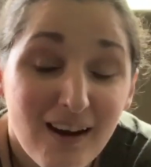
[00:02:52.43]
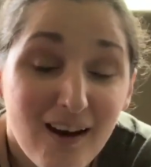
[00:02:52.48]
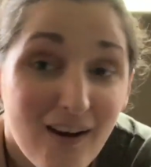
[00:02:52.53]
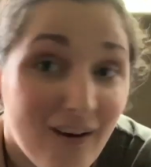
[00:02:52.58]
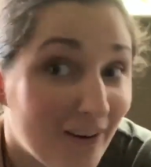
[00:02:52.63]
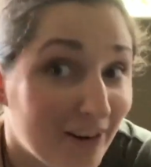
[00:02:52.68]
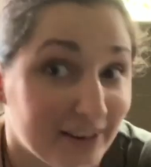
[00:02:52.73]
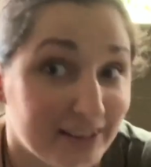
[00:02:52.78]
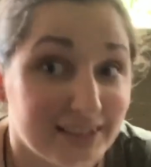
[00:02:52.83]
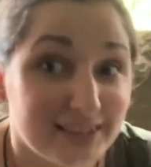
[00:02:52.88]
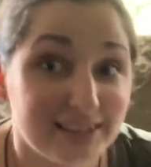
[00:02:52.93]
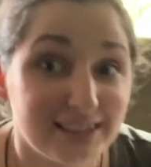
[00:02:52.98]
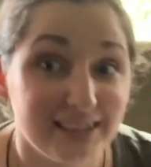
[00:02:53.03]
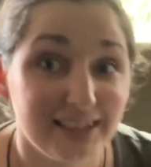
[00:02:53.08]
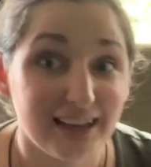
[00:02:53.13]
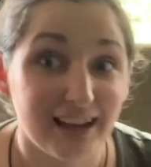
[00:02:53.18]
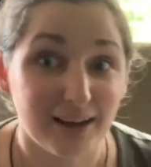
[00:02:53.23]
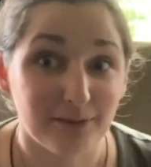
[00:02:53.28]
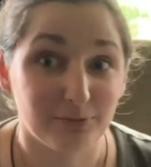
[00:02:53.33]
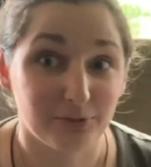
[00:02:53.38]

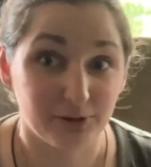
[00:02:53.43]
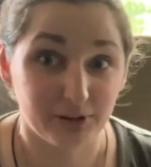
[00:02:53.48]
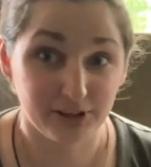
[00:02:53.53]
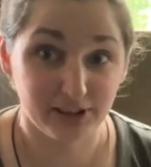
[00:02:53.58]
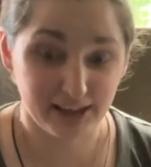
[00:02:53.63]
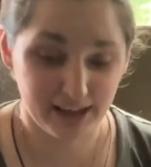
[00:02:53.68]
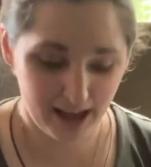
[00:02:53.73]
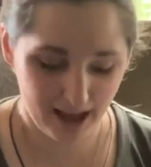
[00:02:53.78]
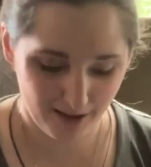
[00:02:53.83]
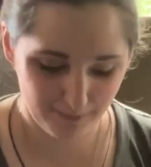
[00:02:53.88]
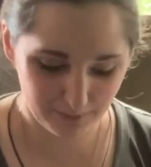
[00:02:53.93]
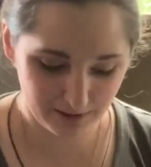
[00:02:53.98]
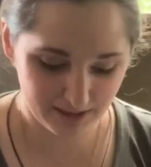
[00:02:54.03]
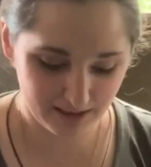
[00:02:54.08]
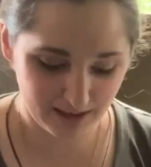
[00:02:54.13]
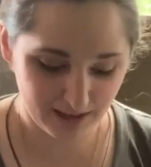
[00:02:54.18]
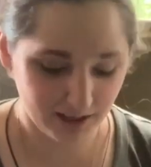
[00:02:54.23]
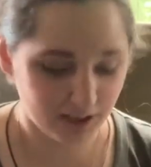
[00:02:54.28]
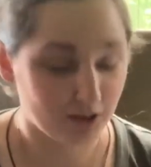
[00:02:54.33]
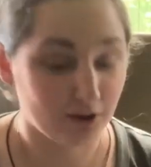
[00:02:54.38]
honestly, I'm really happy
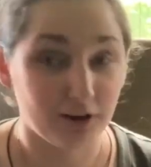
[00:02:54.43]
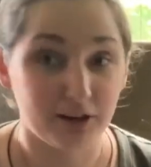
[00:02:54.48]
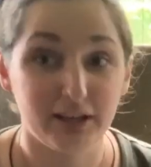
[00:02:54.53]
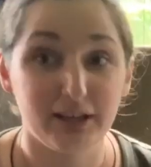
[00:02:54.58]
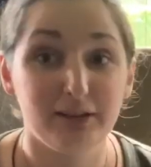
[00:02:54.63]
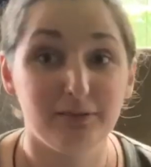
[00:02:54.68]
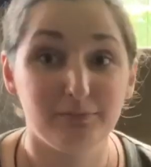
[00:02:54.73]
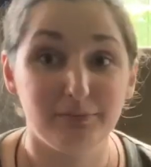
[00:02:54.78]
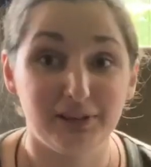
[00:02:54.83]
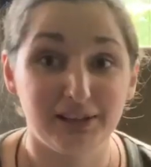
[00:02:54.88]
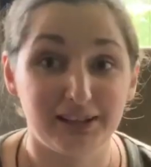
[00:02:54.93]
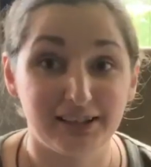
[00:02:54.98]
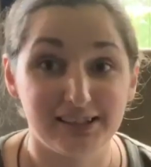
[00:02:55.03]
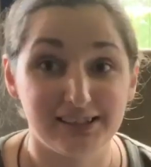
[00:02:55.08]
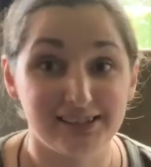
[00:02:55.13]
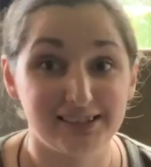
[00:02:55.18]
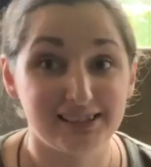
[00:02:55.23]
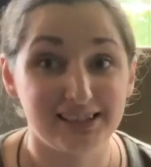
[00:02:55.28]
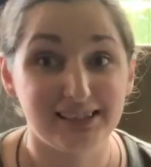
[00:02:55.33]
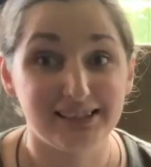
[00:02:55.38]
that I got it
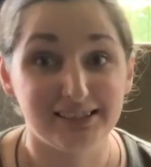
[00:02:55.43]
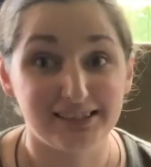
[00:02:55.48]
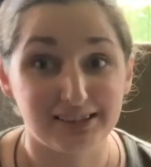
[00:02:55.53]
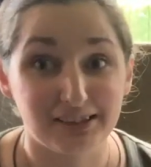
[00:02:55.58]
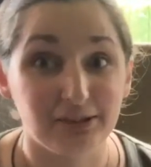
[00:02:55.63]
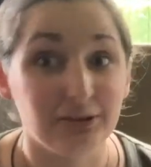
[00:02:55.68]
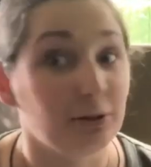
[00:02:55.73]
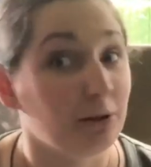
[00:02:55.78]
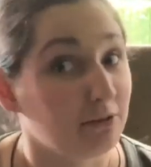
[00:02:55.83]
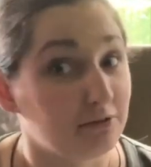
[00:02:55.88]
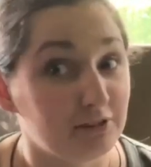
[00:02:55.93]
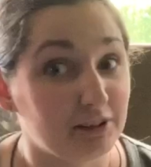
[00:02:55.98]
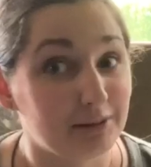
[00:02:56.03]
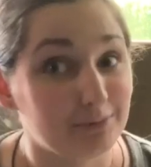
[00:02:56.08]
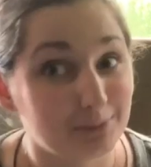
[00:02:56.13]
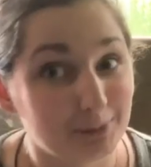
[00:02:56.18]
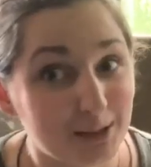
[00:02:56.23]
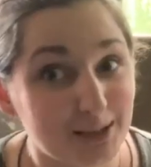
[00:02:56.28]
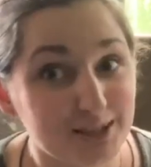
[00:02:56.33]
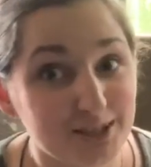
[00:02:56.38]
because it's a lovely
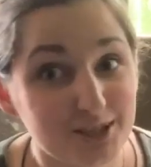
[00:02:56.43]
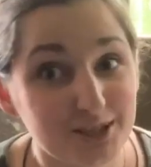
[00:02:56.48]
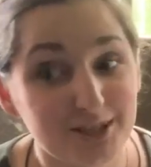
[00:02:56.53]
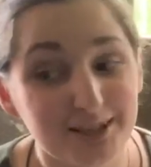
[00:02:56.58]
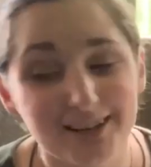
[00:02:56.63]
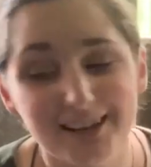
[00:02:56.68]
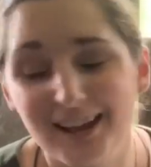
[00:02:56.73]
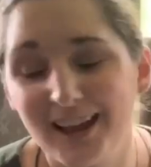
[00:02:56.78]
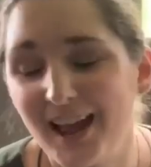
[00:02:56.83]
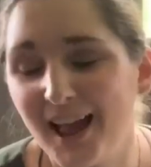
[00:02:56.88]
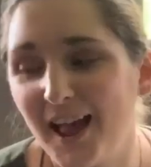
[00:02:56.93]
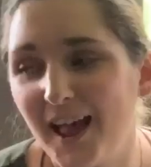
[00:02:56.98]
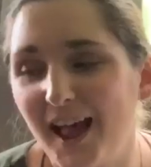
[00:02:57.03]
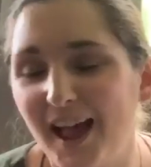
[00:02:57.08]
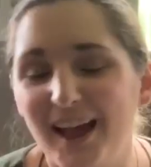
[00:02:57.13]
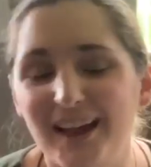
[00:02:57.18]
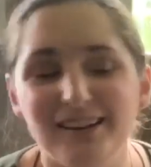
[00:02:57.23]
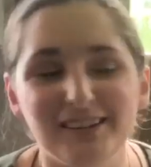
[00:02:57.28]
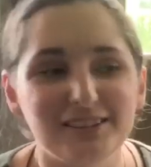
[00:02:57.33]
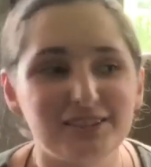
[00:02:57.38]
blush.
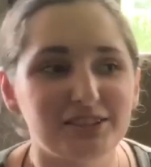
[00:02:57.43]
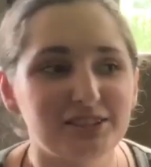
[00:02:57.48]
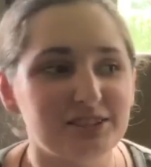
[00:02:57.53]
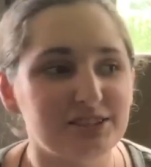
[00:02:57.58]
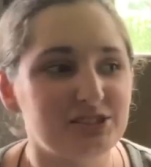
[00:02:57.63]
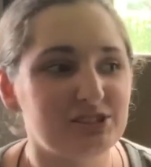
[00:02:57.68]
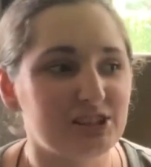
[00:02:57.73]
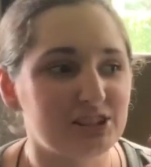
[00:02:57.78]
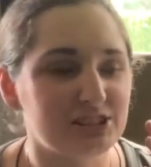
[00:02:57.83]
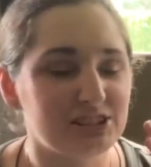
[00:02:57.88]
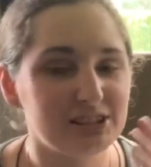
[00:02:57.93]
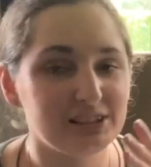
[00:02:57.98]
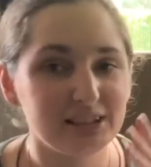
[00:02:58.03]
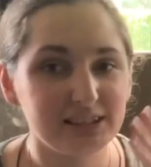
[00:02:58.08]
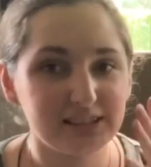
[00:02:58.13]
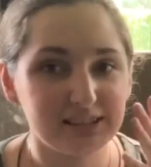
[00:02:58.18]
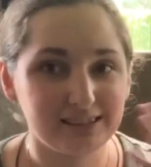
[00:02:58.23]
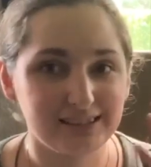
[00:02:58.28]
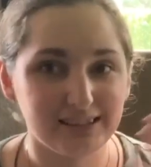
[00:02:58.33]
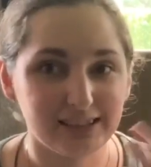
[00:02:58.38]
And it just doesn't
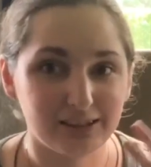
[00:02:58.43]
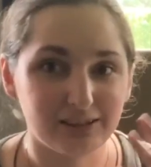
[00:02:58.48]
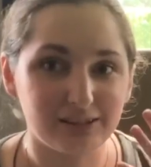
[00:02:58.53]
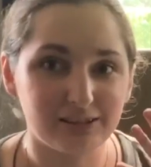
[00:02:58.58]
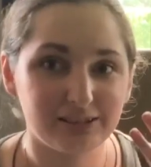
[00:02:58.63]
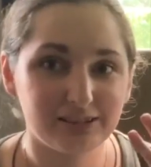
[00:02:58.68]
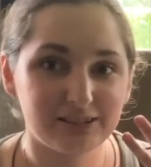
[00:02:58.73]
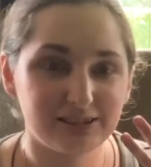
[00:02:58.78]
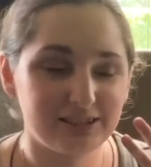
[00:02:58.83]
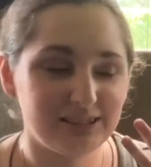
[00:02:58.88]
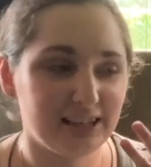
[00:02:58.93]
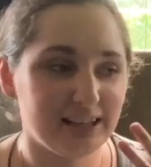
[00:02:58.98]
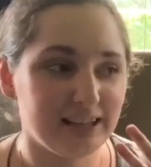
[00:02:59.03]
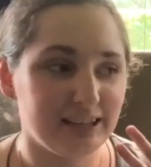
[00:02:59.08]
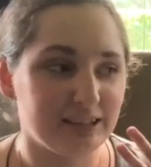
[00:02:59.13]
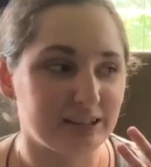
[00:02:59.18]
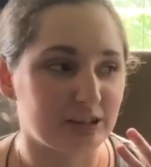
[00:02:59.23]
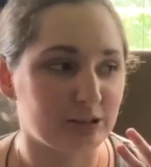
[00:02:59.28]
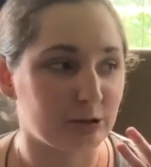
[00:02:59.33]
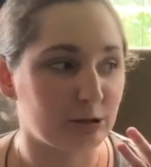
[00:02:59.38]
like sit up, sit
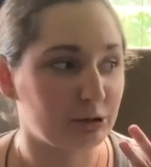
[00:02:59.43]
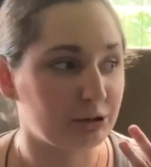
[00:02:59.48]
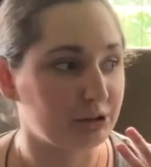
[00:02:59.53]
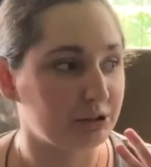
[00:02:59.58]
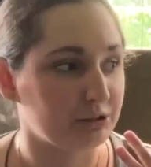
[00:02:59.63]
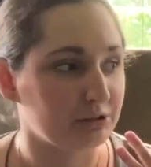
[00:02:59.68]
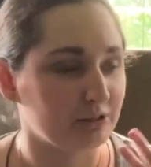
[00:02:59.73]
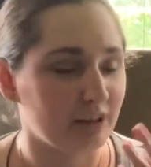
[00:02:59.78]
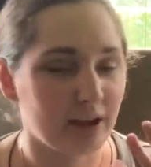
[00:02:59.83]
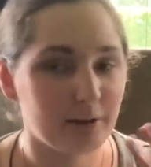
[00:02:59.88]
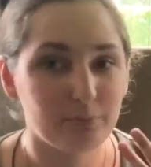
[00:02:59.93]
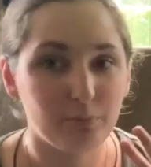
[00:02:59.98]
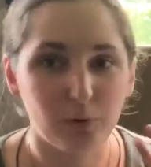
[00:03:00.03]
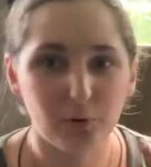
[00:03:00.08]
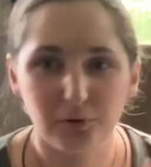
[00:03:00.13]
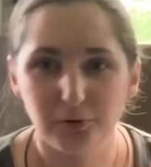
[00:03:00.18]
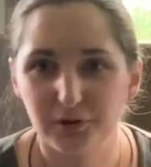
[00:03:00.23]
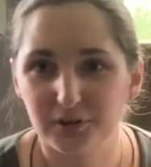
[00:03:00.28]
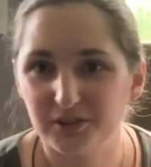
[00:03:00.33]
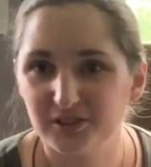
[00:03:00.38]
in your like
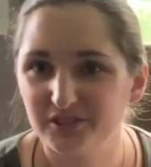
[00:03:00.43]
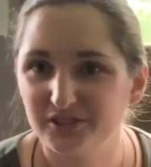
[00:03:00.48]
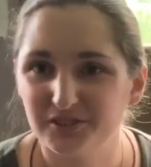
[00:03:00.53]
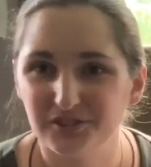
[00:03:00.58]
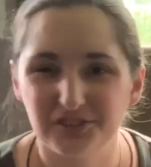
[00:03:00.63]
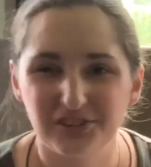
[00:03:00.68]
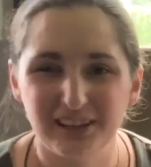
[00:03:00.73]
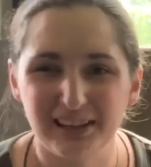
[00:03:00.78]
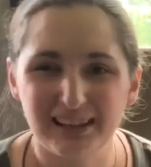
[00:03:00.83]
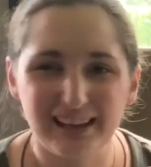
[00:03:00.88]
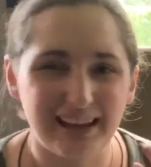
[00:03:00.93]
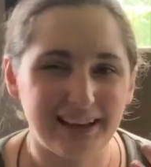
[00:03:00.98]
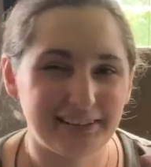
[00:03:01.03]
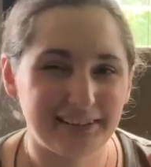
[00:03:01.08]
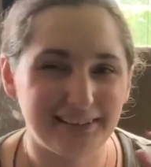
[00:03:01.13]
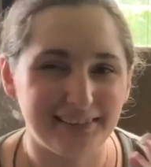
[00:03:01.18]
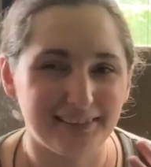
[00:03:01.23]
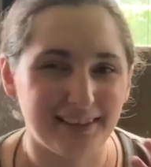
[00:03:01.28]
pores or like any